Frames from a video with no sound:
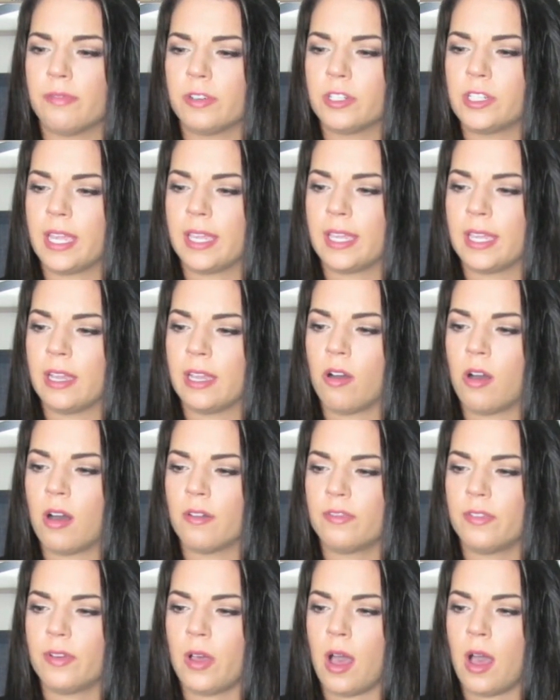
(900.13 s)
for taking
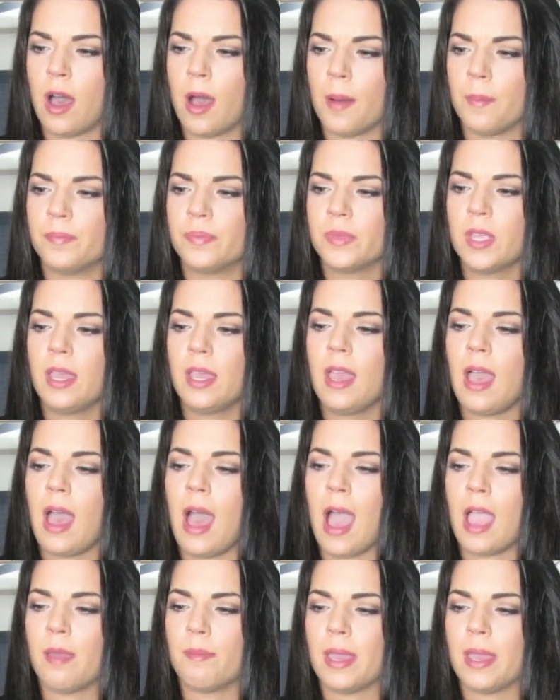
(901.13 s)
off eye